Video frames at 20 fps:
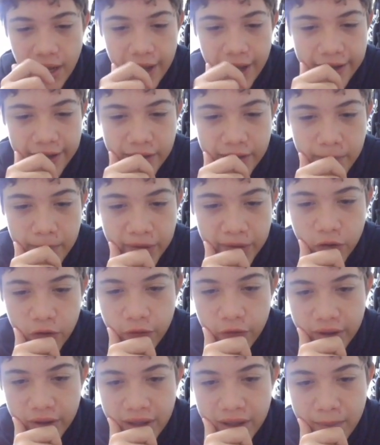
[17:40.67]
And the
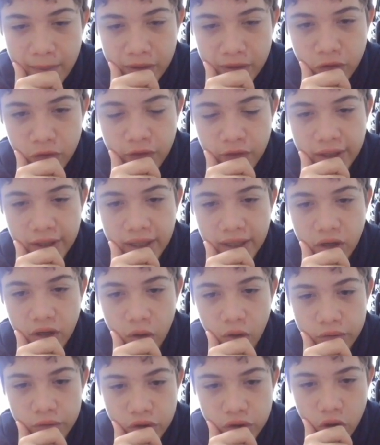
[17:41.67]
maneuvering
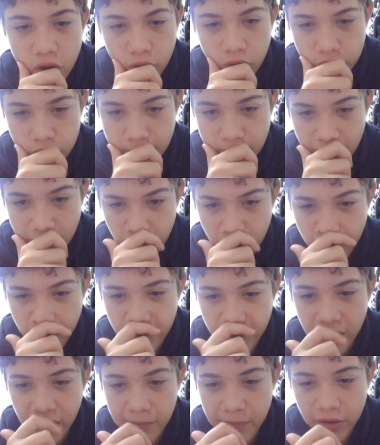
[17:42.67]
goes,
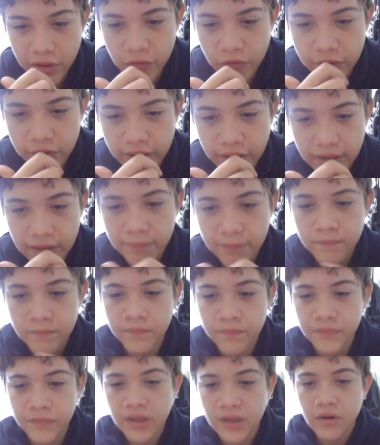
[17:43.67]
maneuvering.
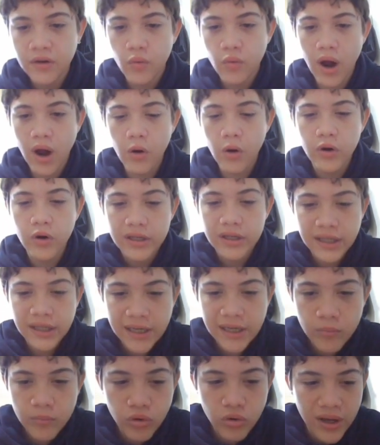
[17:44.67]
Wow,
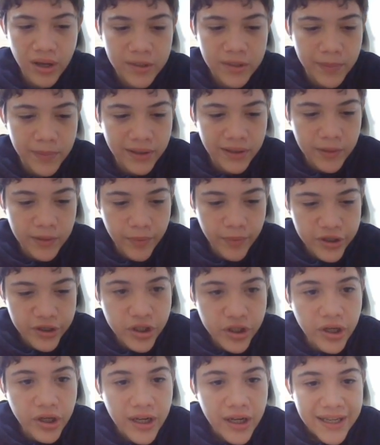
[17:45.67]
Nakamura is building
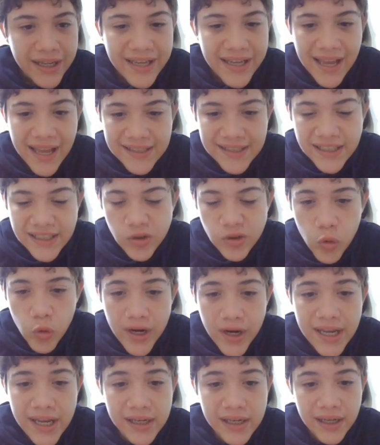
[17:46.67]
pressure. Yes, he's
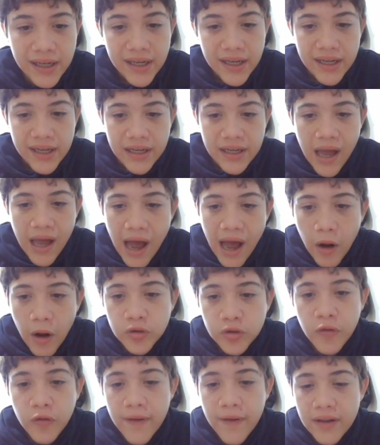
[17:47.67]
winning.
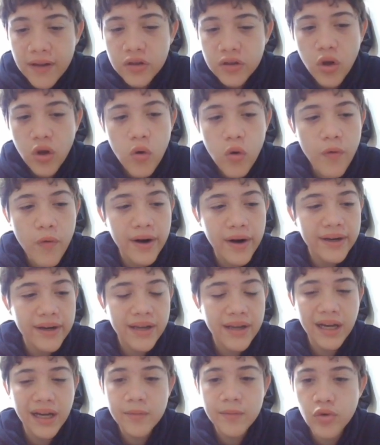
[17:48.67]
Out of nowhere,
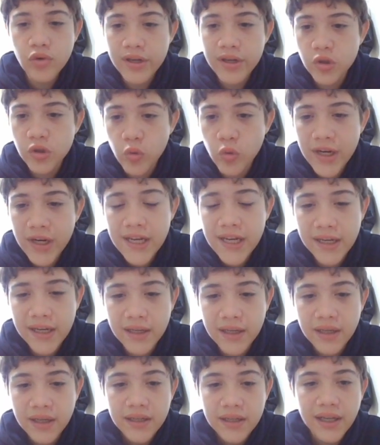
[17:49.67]
Nakamura is winning.